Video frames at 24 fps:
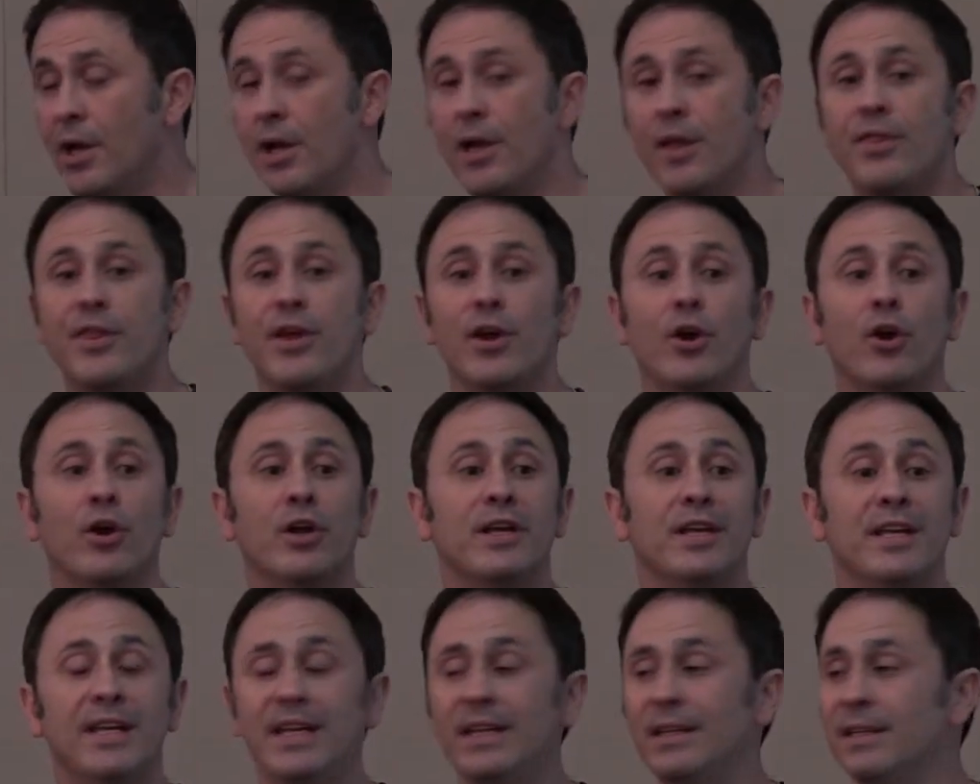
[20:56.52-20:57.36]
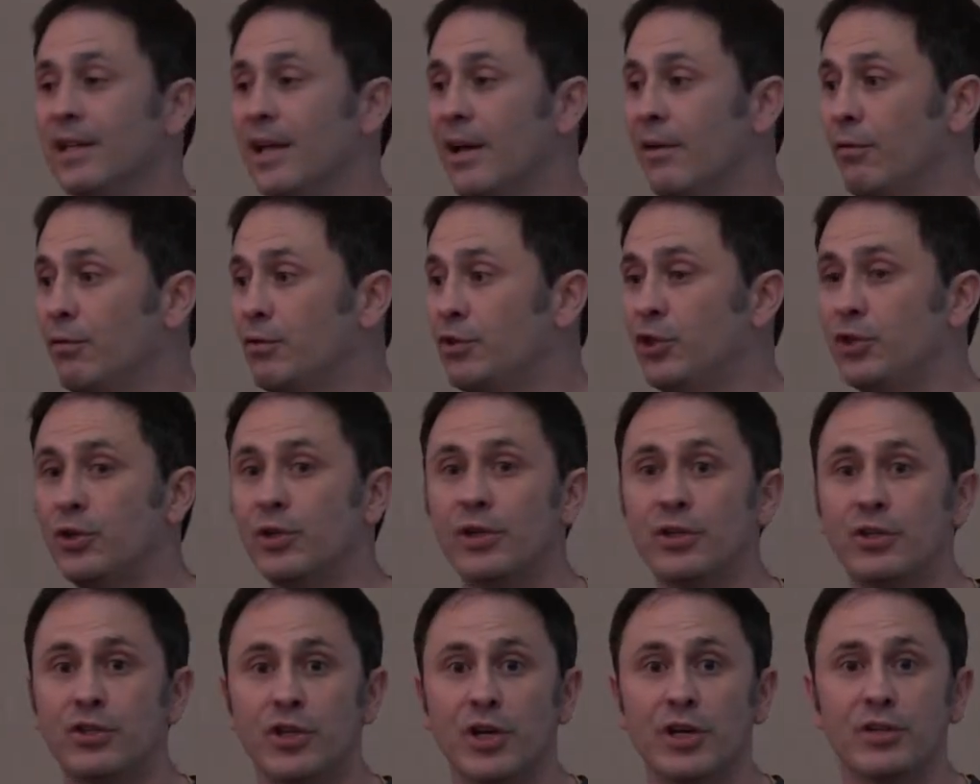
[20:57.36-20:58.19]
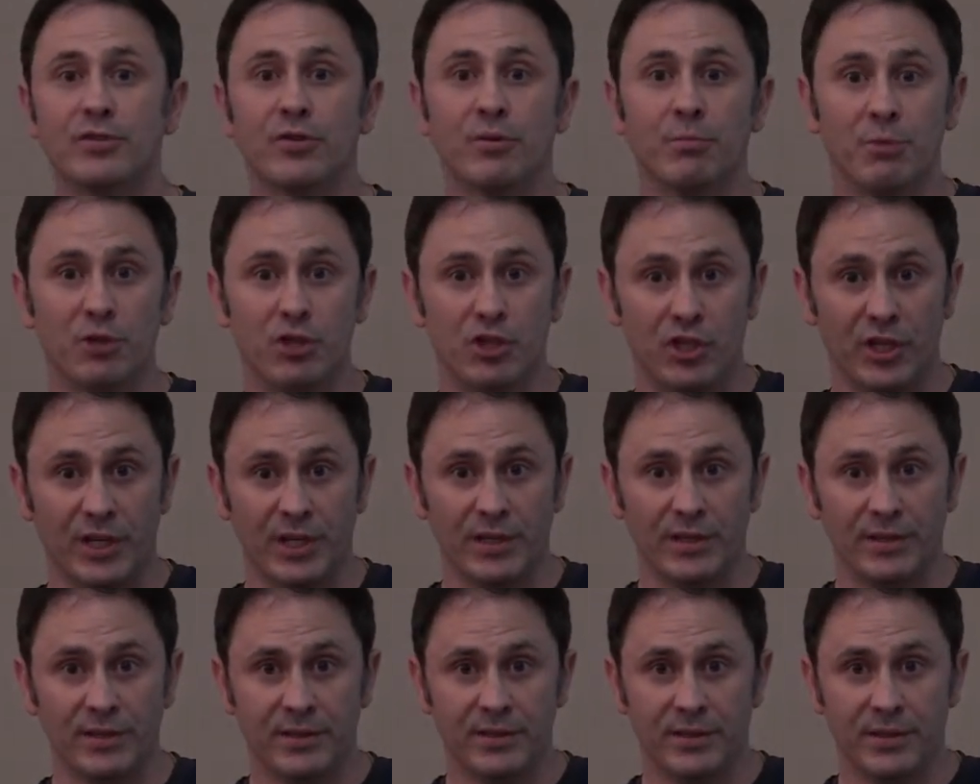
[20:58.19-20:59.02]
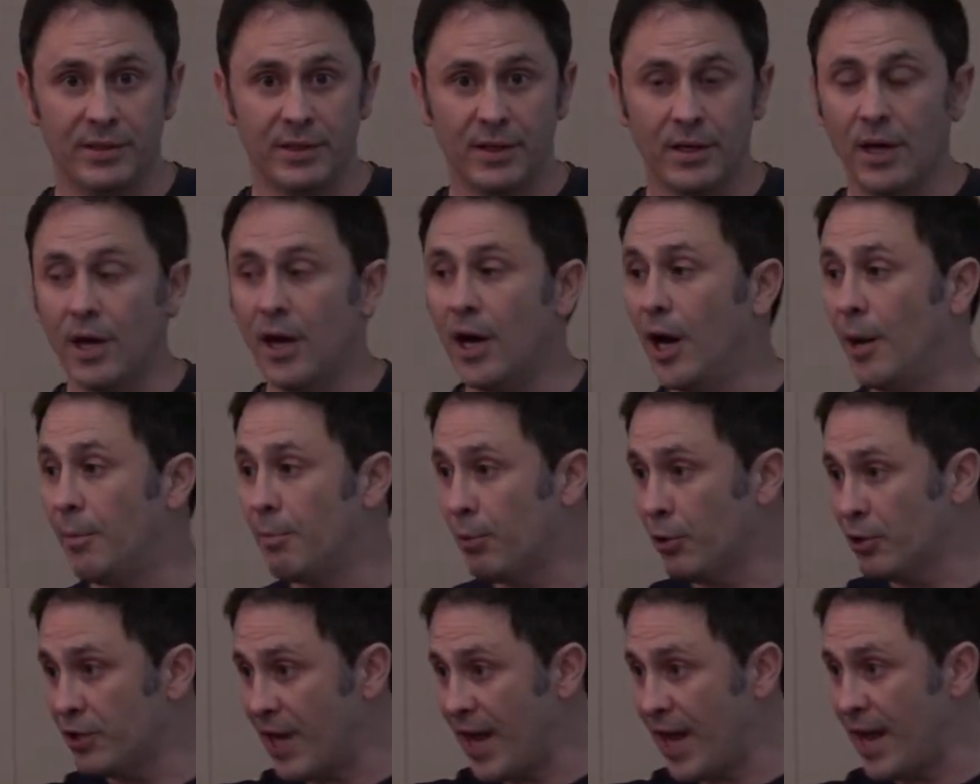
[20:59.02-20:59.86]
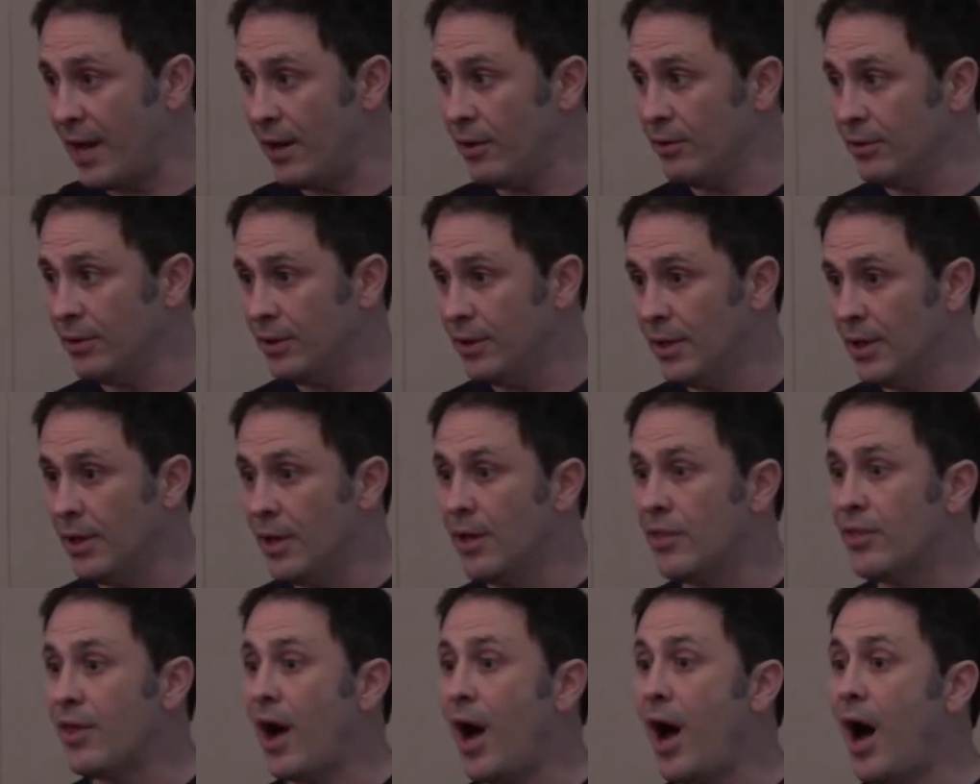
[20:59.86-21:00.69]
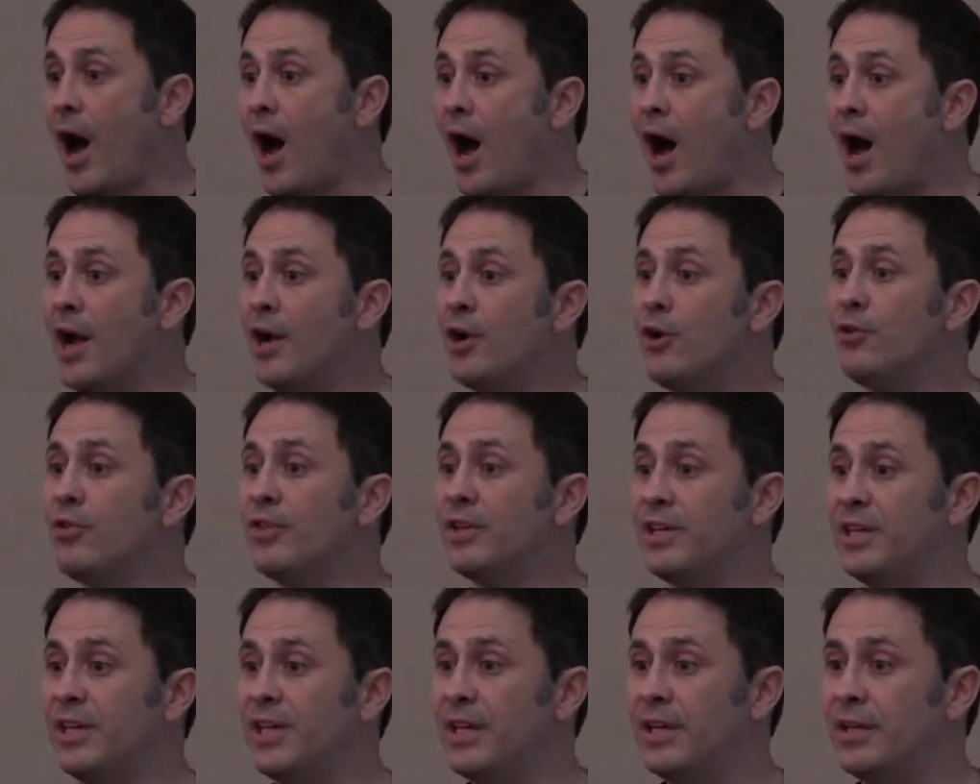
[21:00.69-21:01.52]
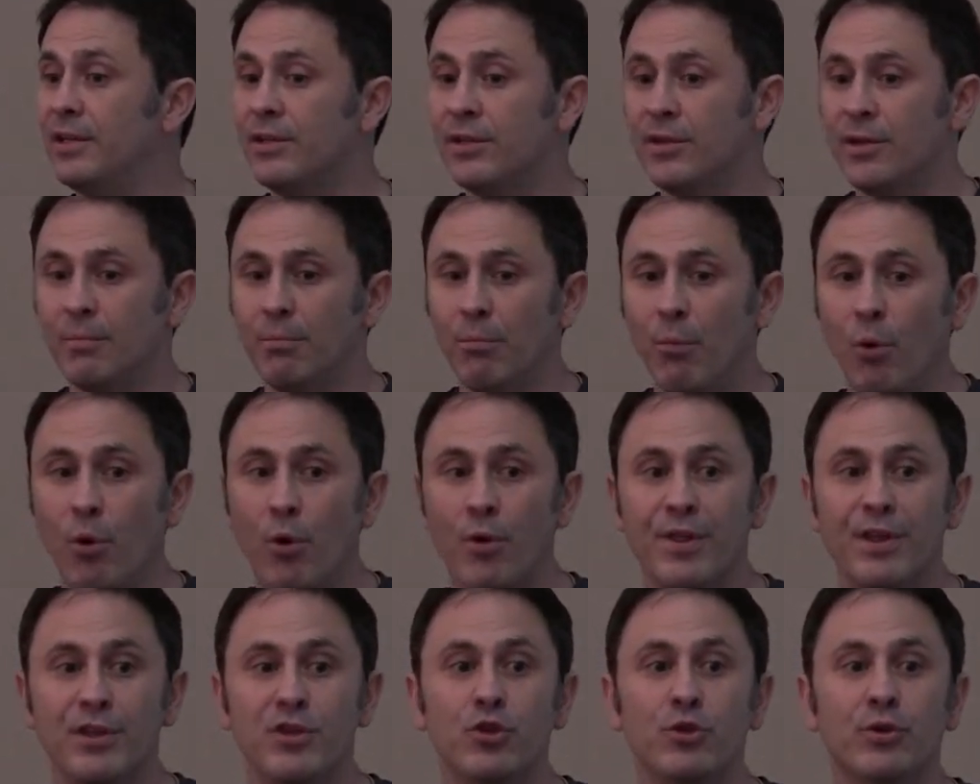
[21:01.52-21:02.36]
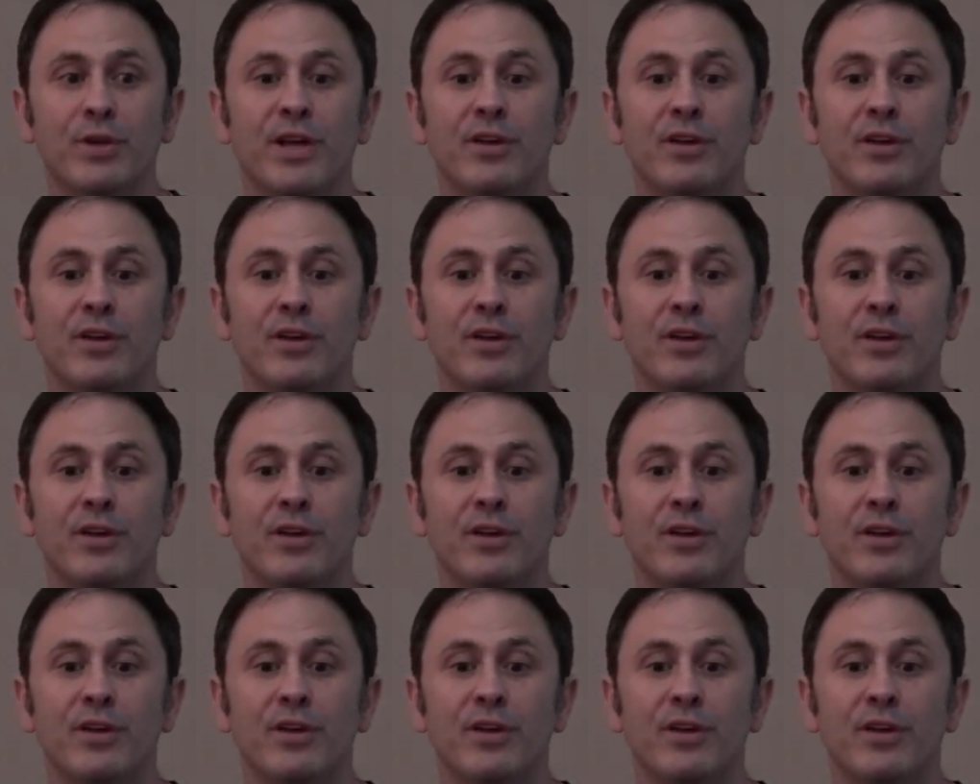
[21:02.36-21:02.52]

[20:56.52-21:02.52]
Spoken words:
There are heat levels you can adjust on machines, up or down. The higher the heat, the more that you'll get